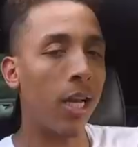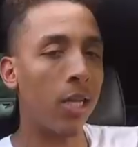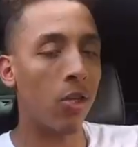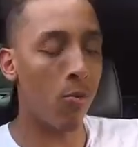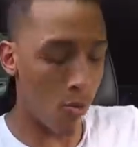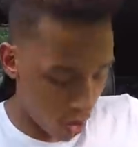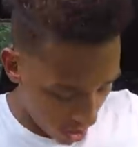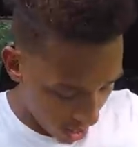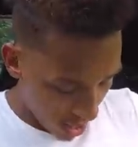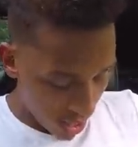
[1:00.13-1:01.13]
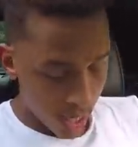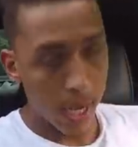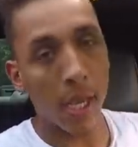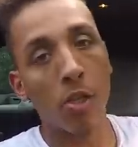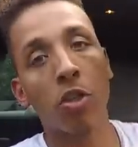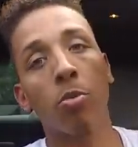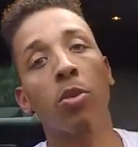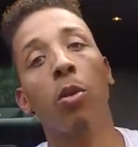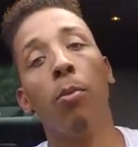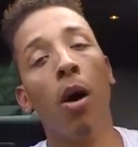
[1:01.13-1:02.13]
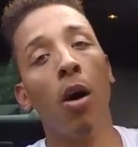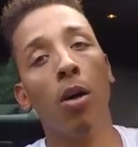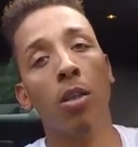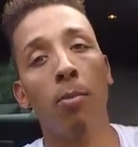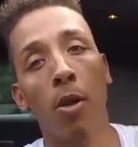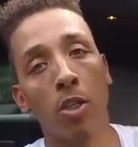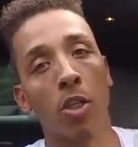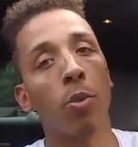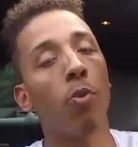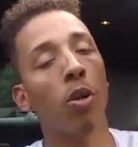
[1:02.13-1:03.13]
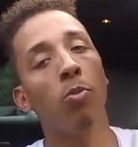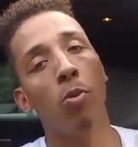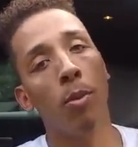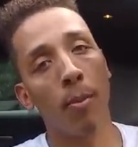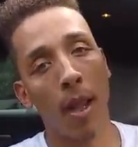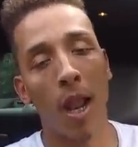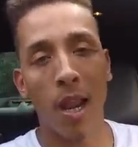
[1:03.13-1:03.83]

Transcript: that show more and get you some some, uh, some merch and support the movement, man.